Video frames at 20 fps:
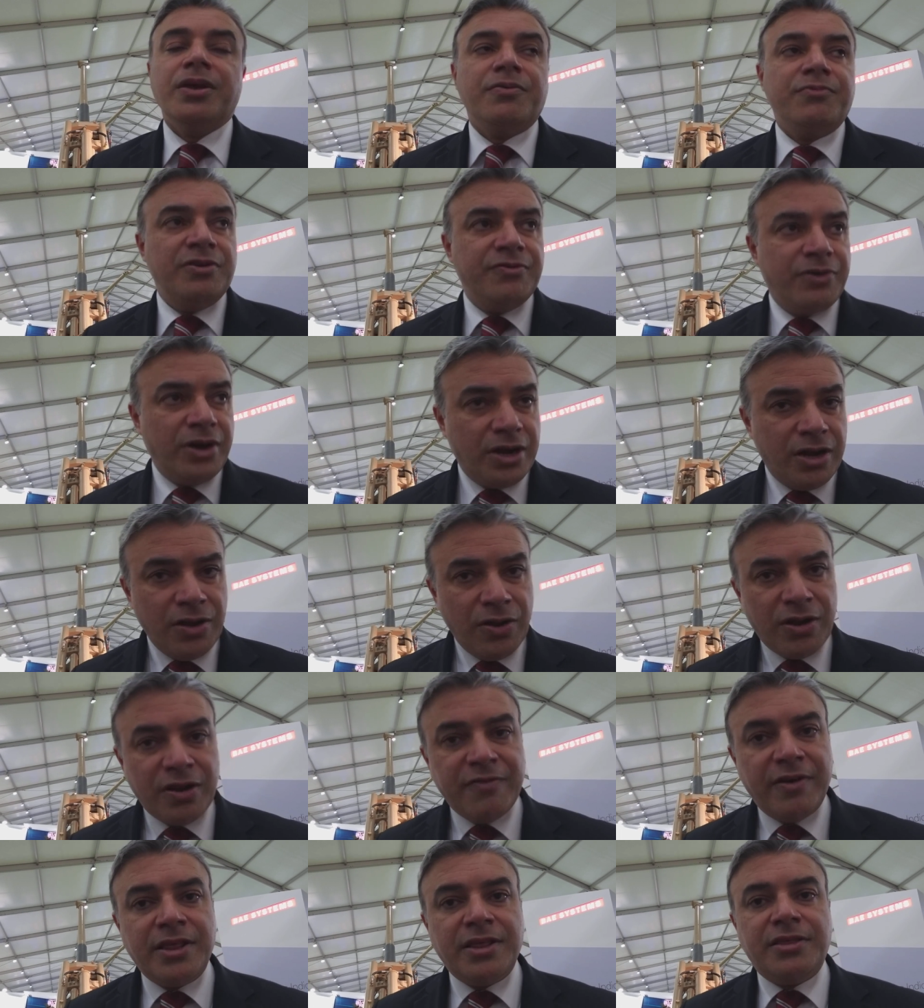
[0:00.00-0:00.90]
We've got a
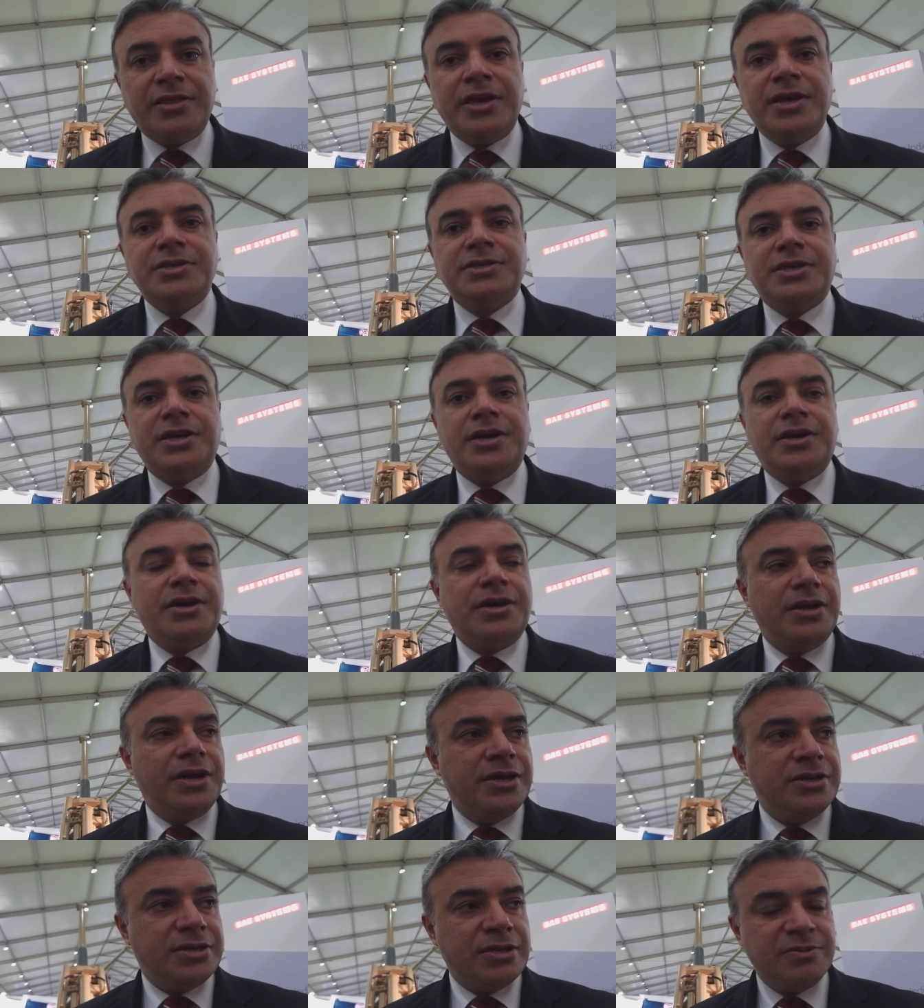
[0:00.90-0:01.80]
lot of other things
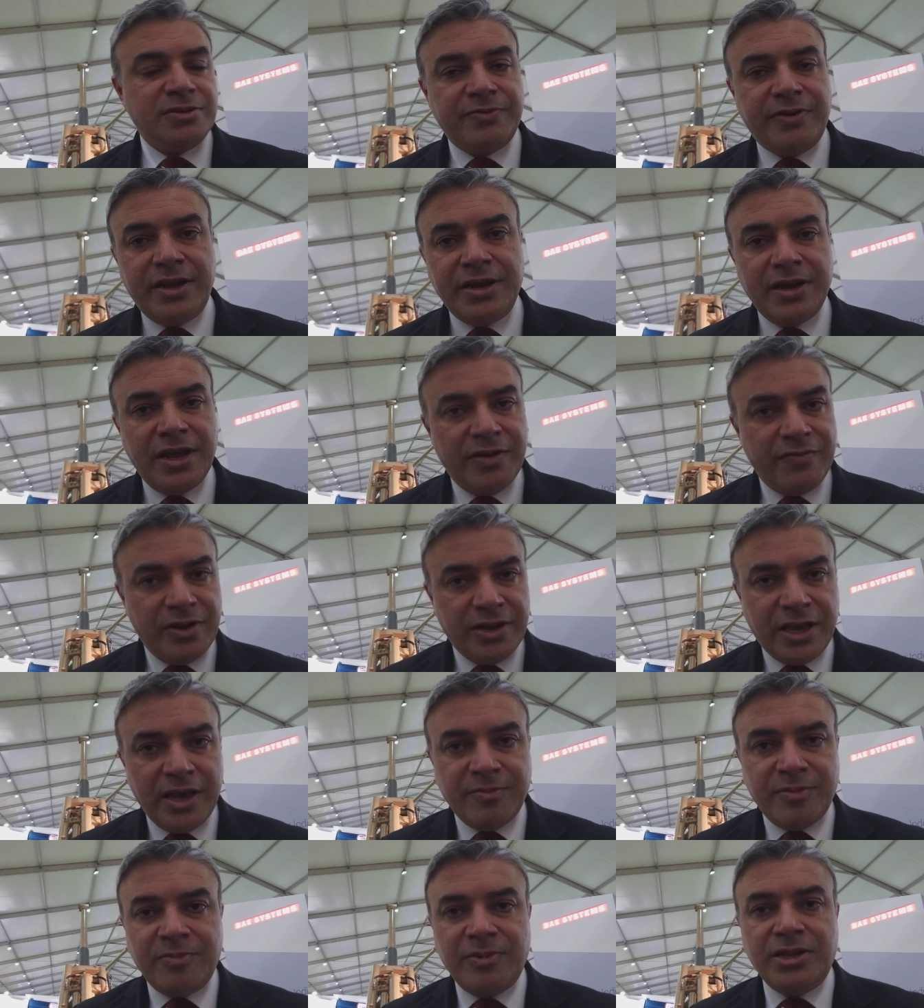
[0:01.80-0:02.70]
here in terms of our naval
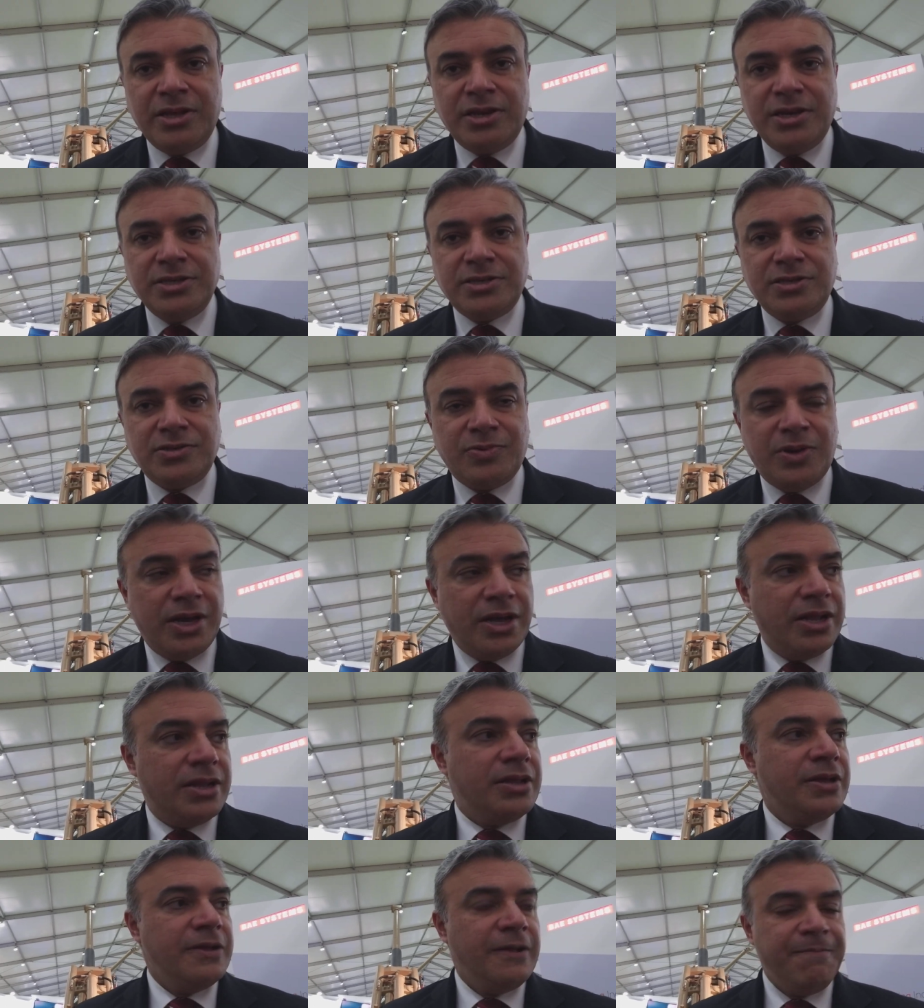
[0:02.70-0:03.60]
capabilities as
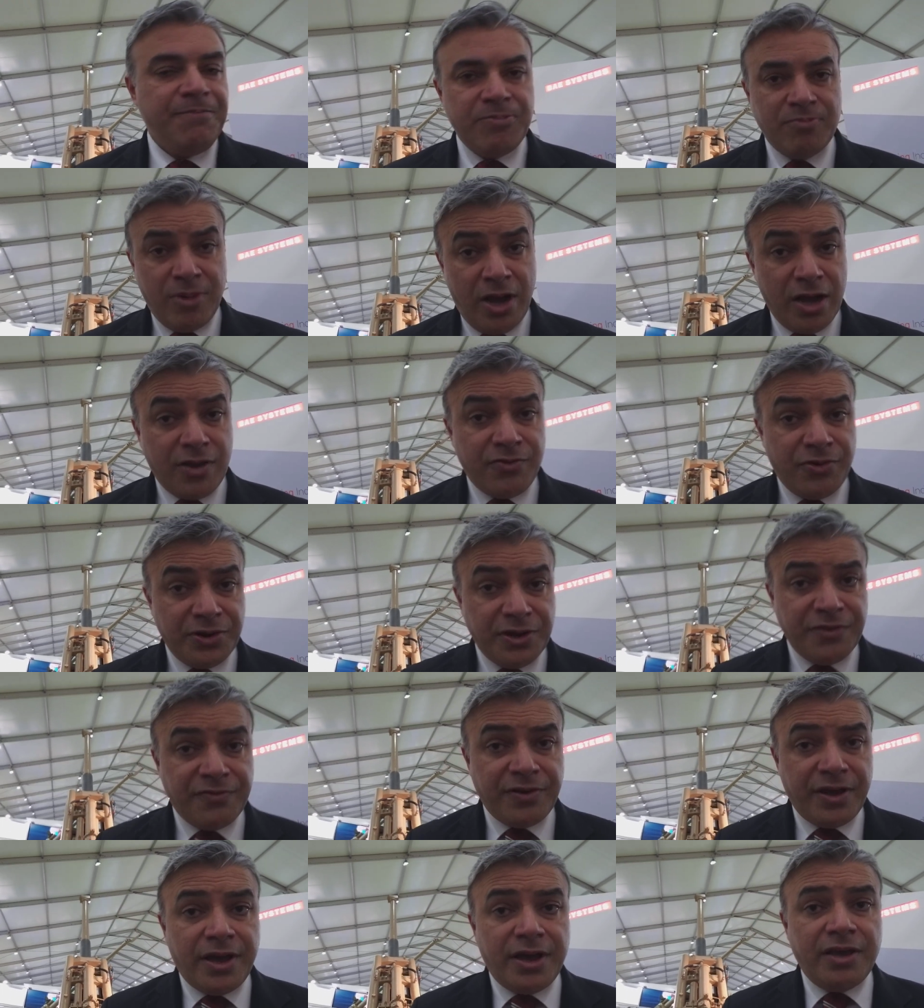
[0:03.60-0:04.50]
well. Mark
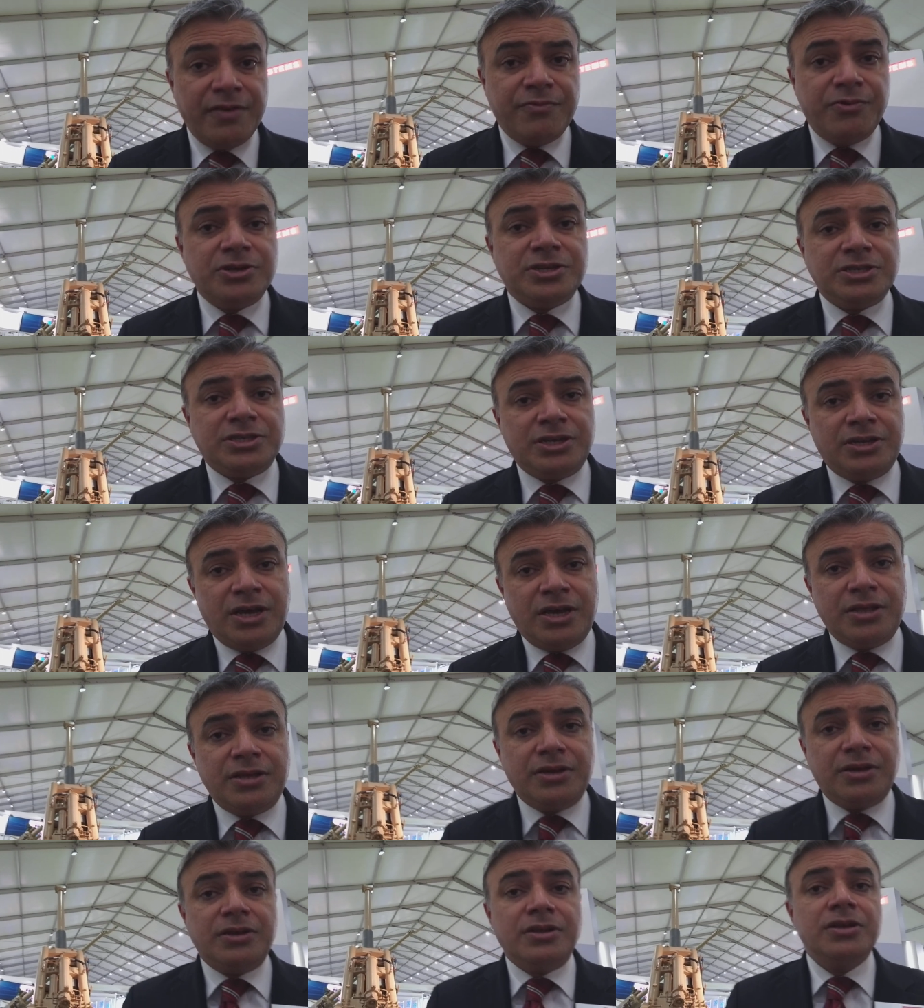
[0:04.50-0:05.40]
45, which is
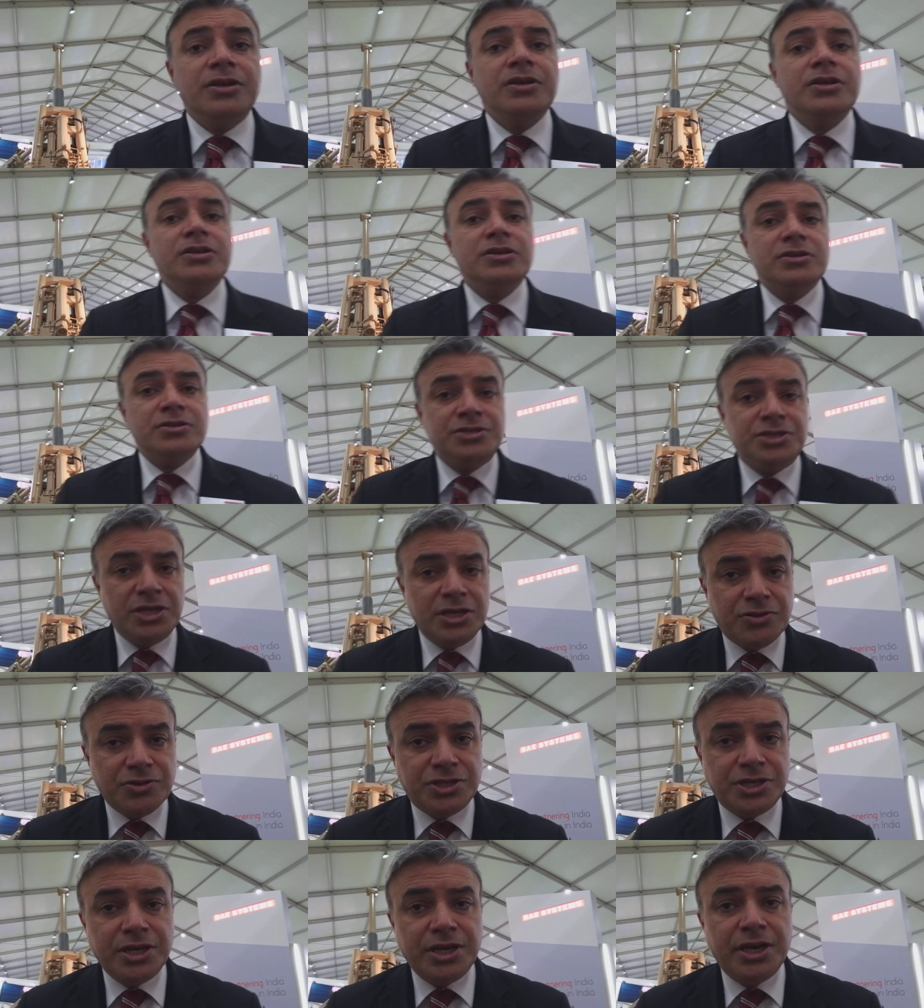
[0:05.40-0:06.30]
another
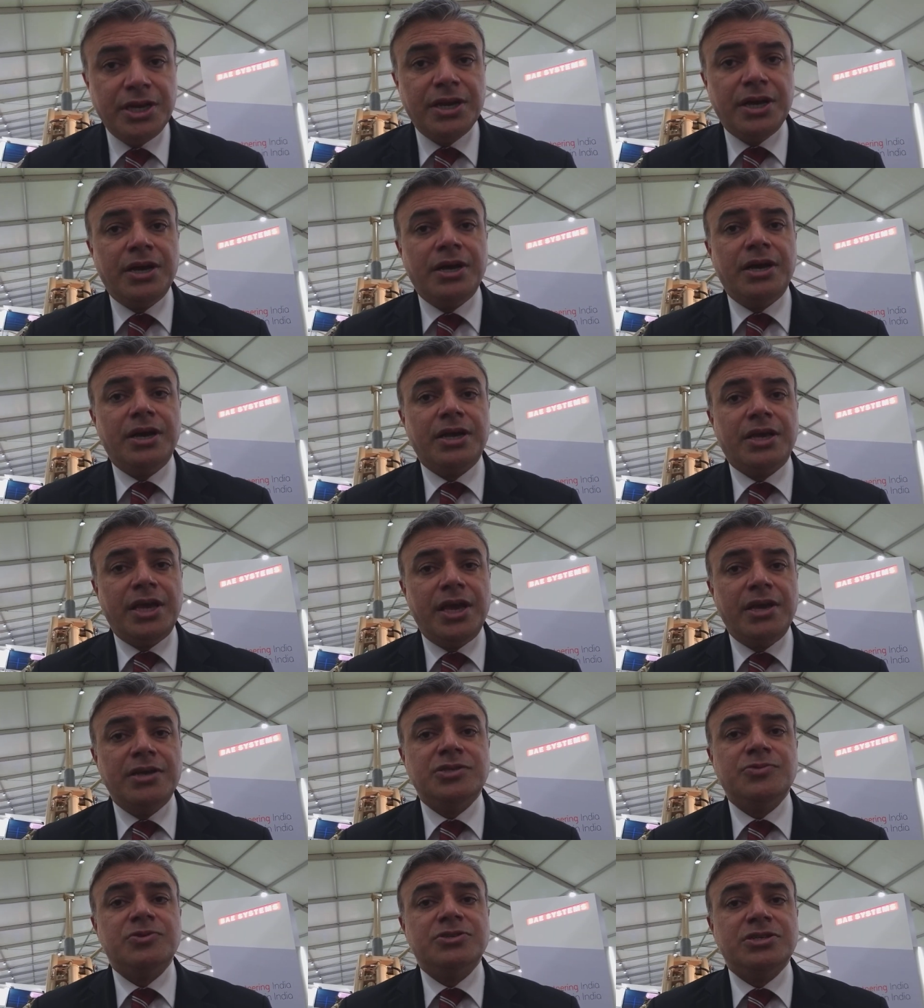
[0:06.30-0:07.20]
G2G
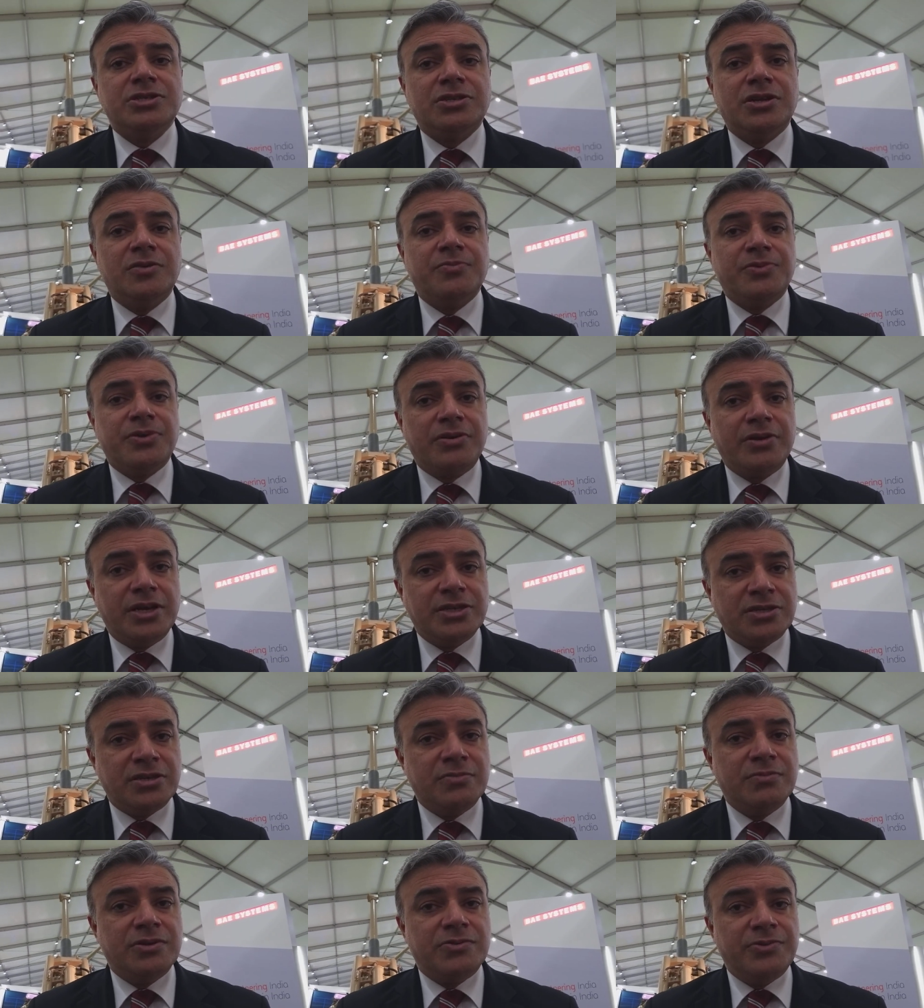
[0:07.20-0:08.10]
case which is now
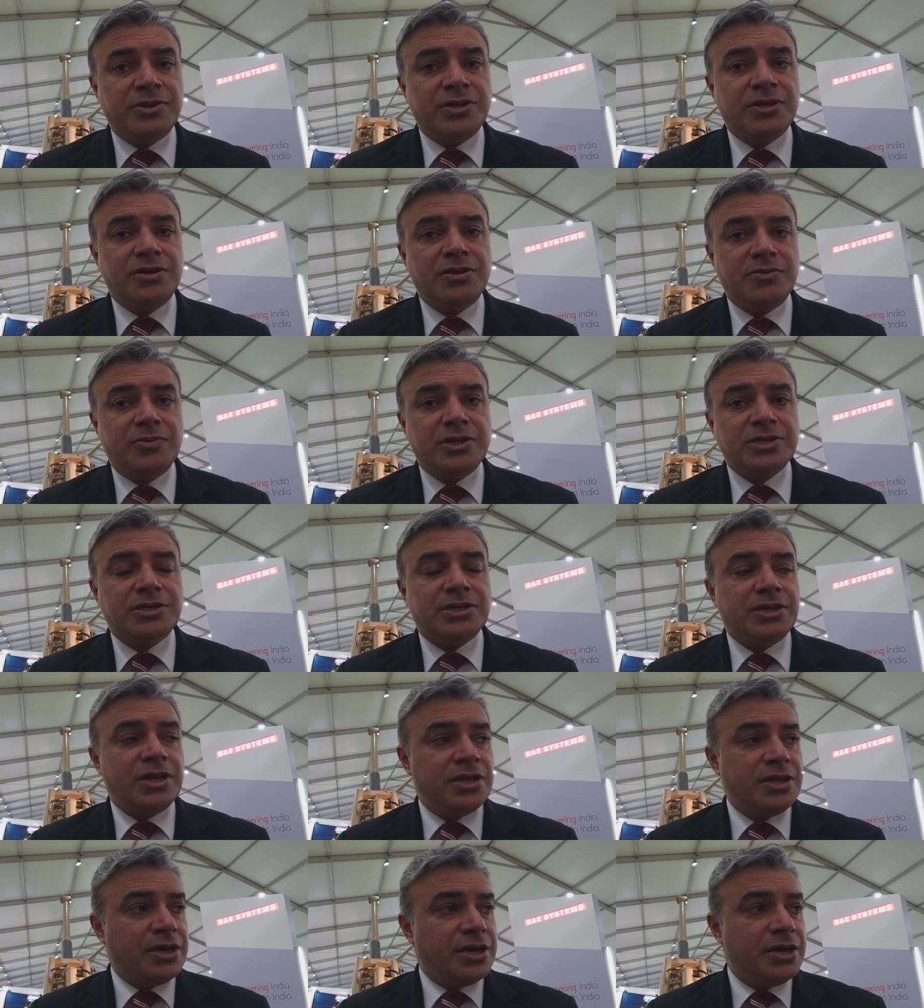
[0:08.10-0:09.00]
progressing between the US
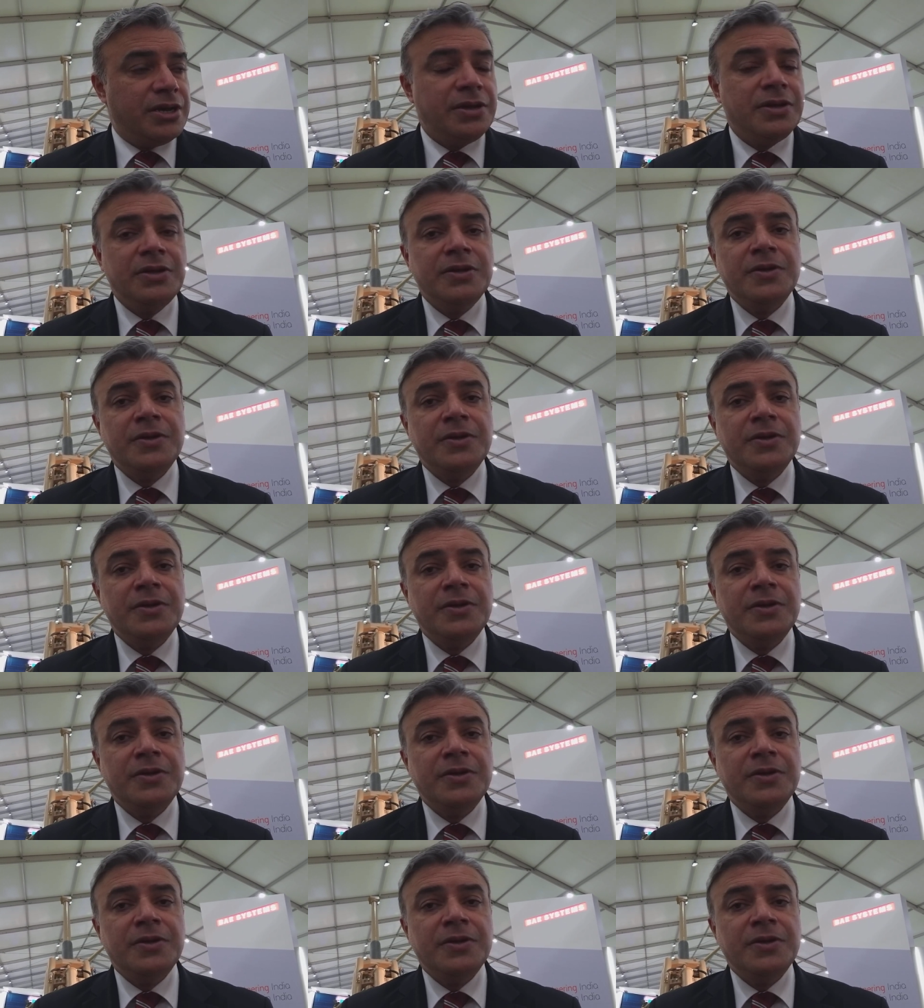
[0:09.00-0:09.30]
and India.